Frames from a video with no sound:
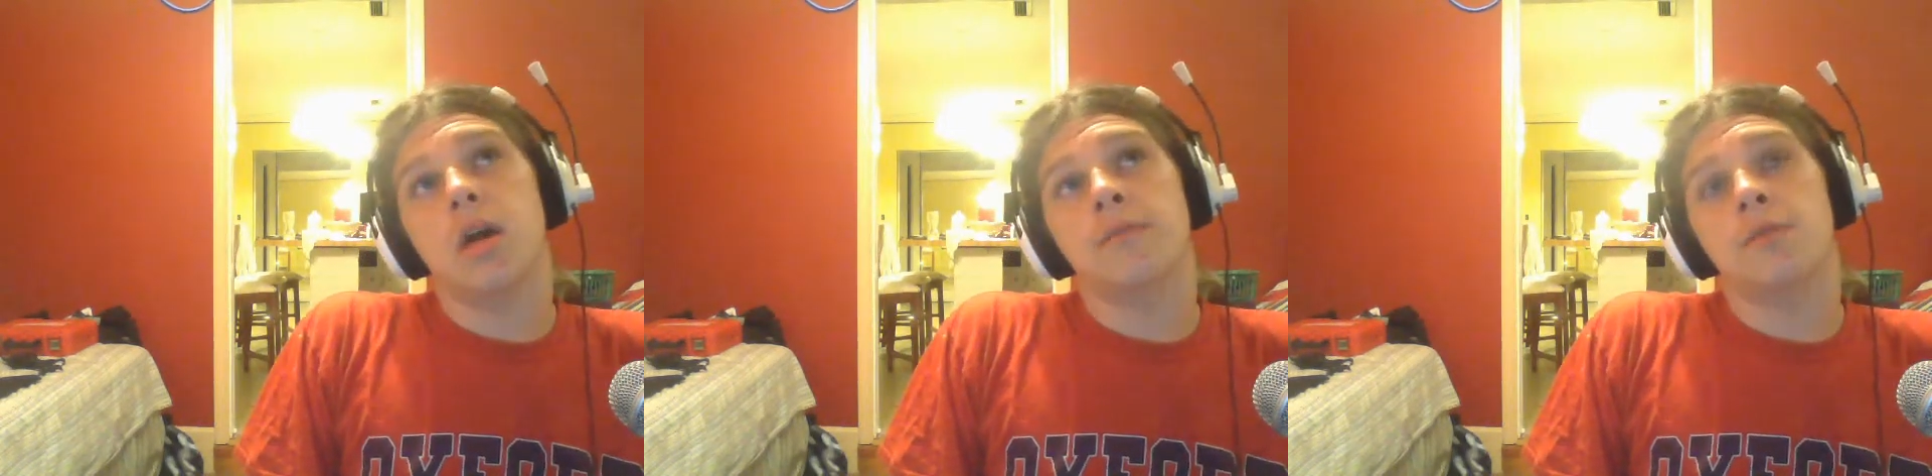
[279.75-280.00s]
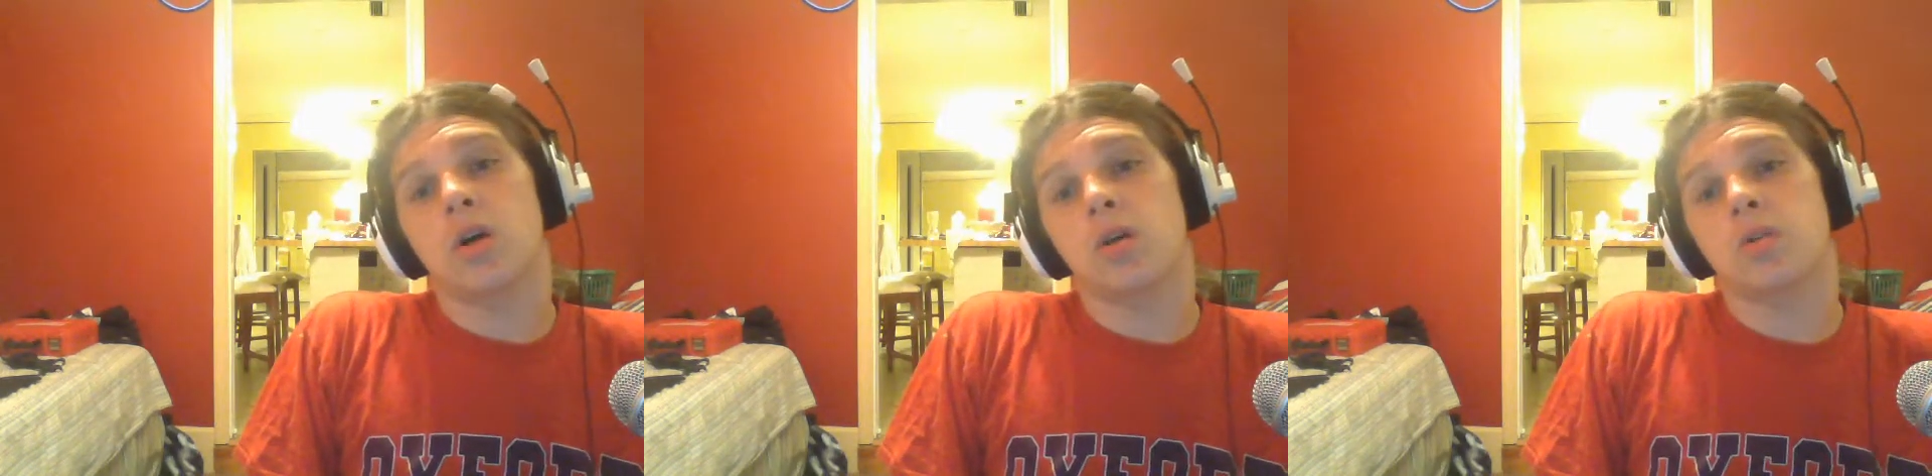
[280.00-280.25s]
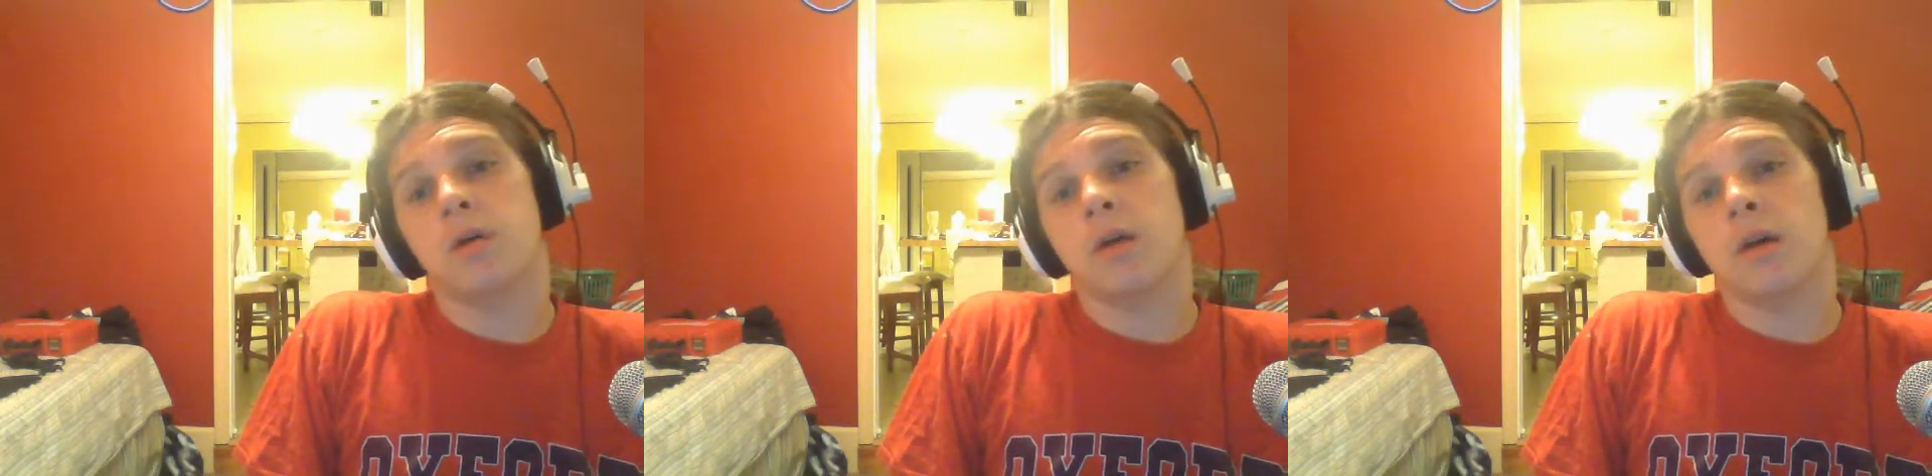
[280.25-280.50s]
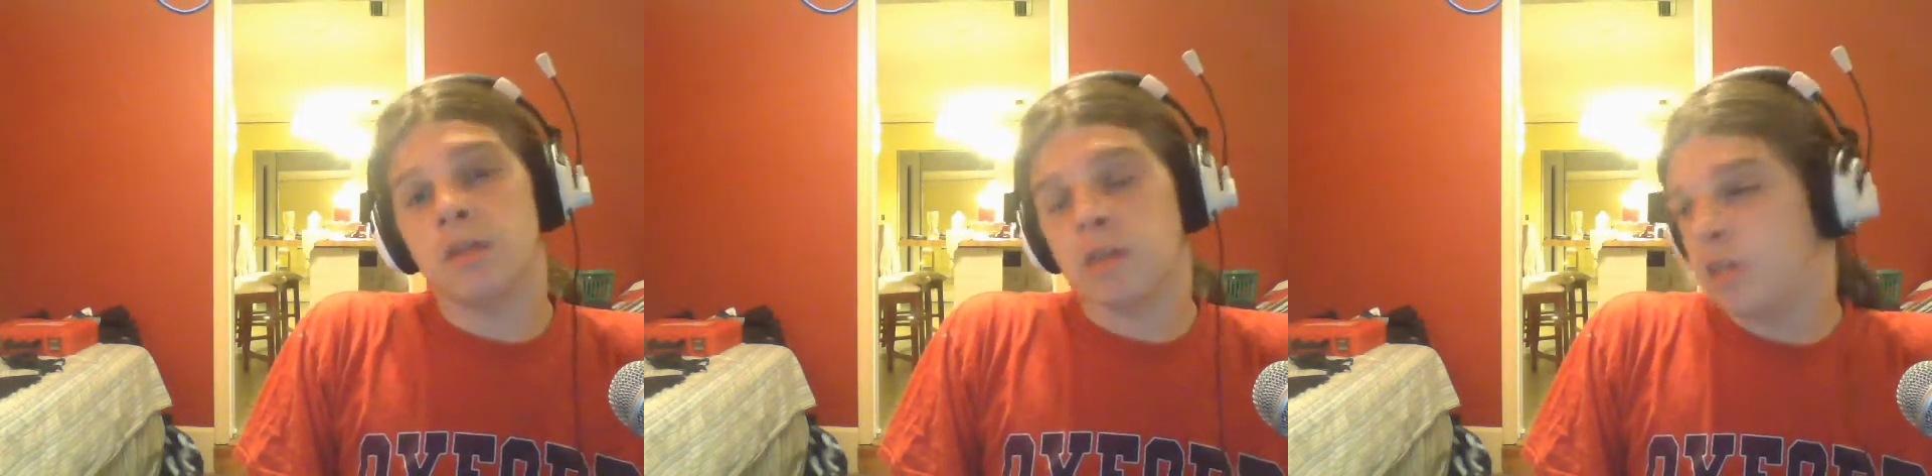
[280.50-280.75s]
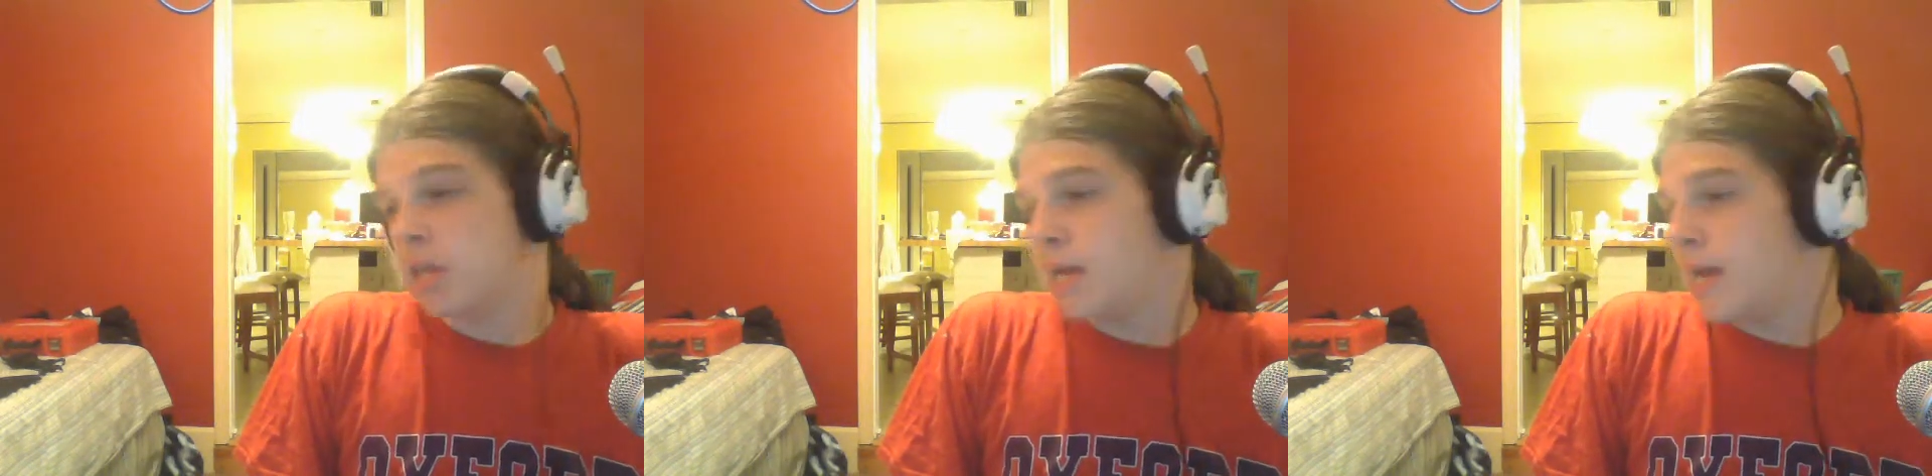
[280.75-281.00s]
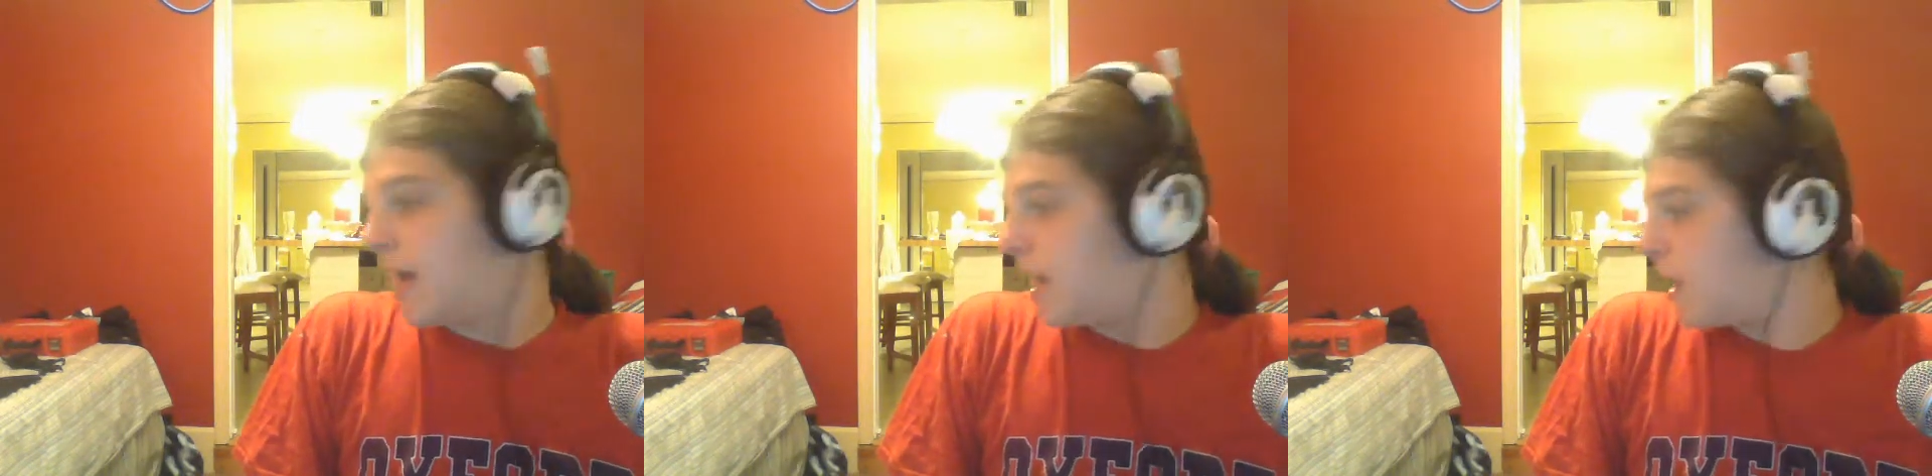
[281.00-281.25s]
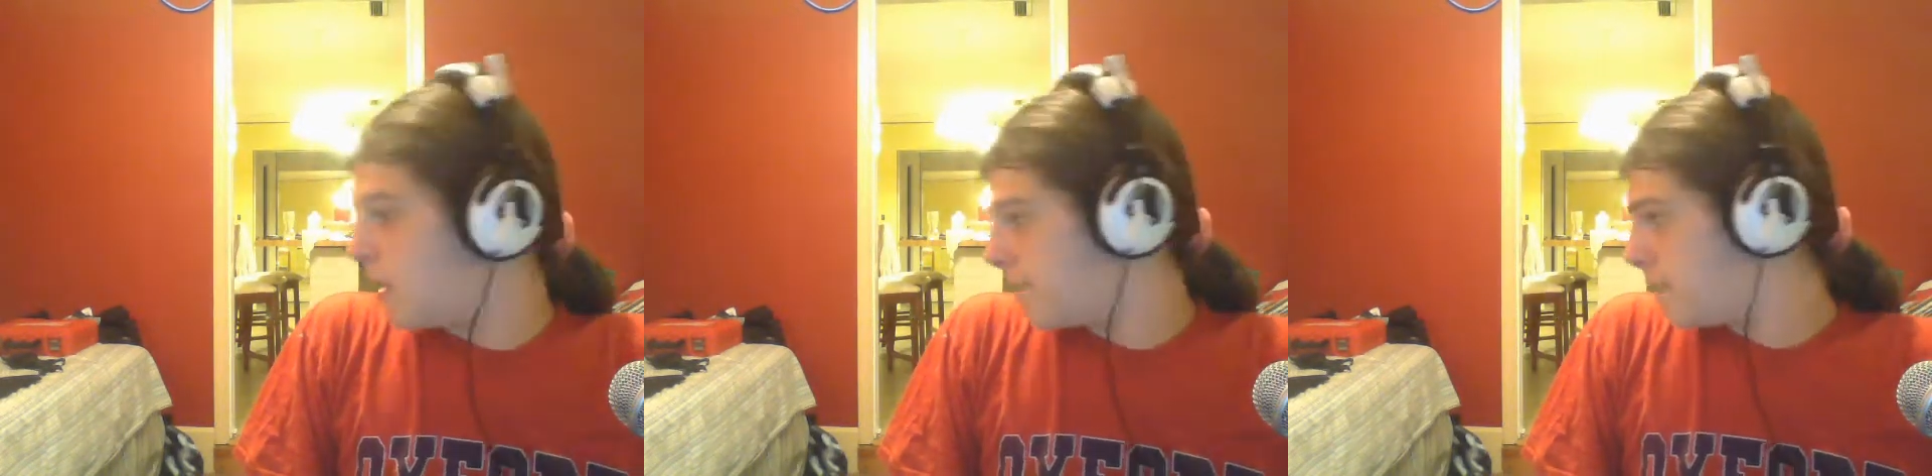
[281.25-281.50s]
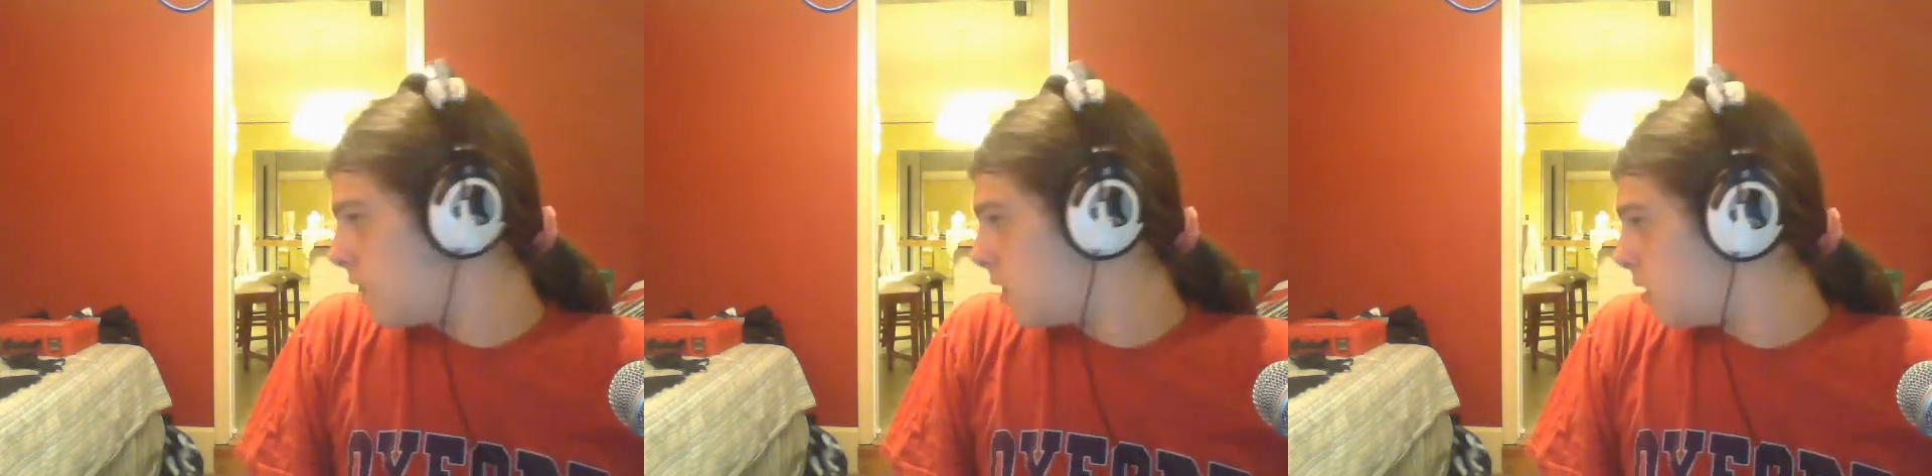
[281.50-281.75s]
I've talked about everything that I
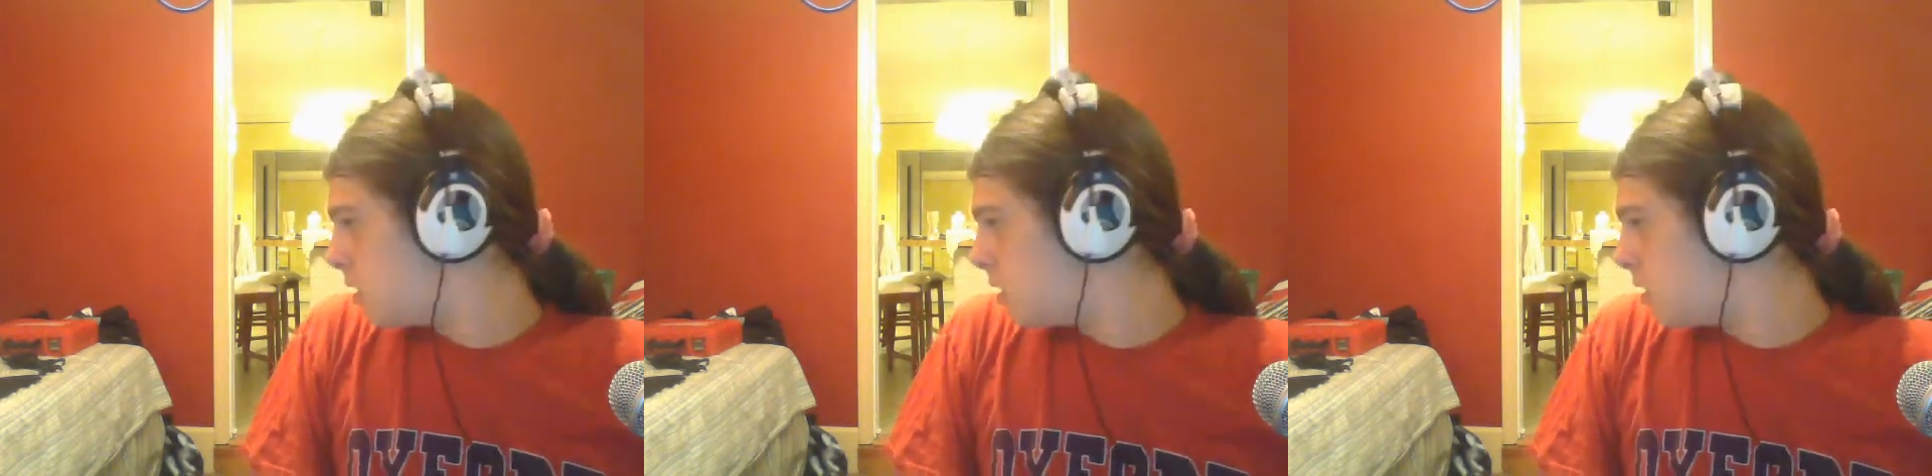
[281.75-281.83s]
have at